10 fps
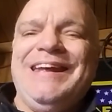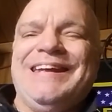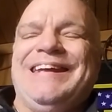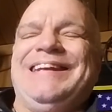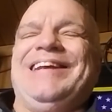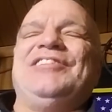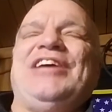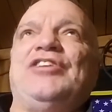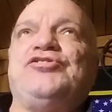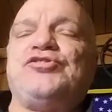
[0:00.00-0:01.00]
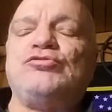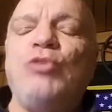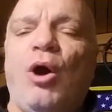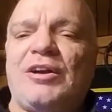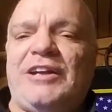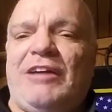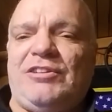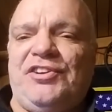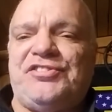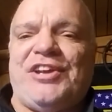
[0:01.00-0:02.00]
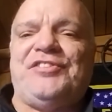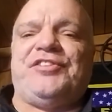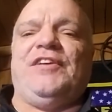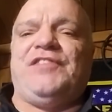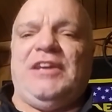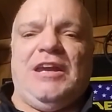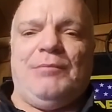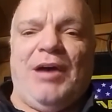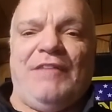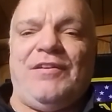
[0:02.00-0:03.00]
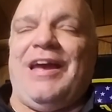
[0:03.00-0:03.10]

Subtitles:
It is extraordinarily sensitive to EMF,